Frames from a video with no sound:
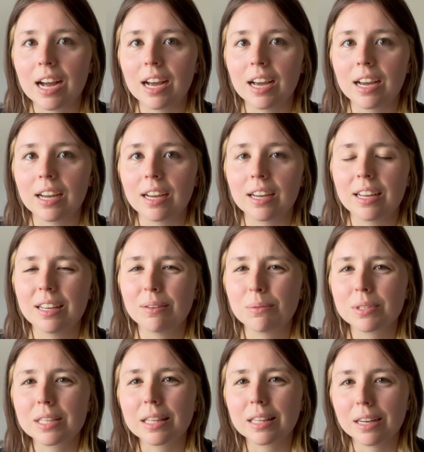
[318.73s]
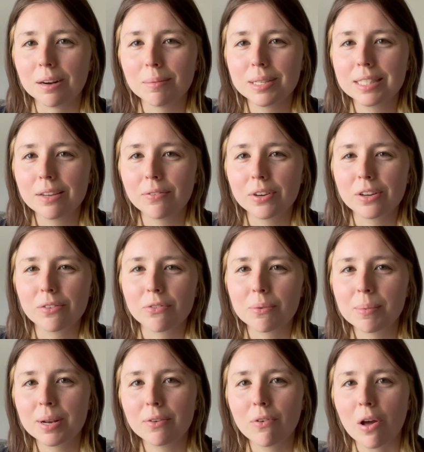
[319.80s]
It was a little bit difficult for
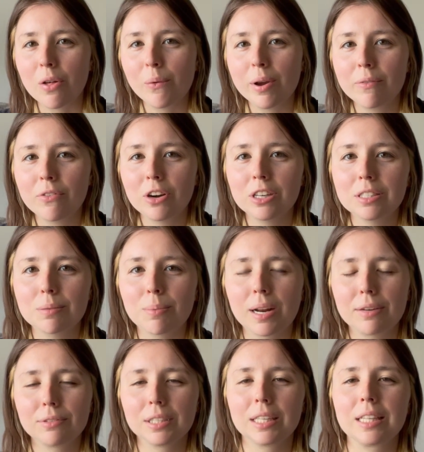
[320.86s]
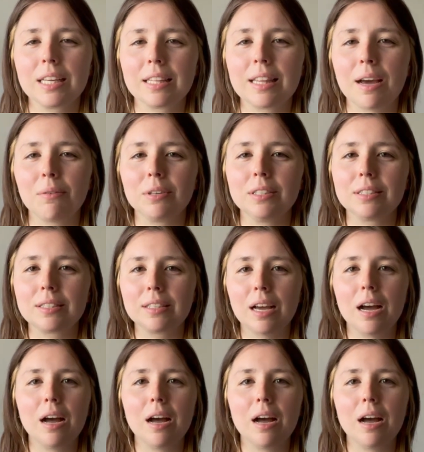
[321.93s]
me to follow at first, but I really think that was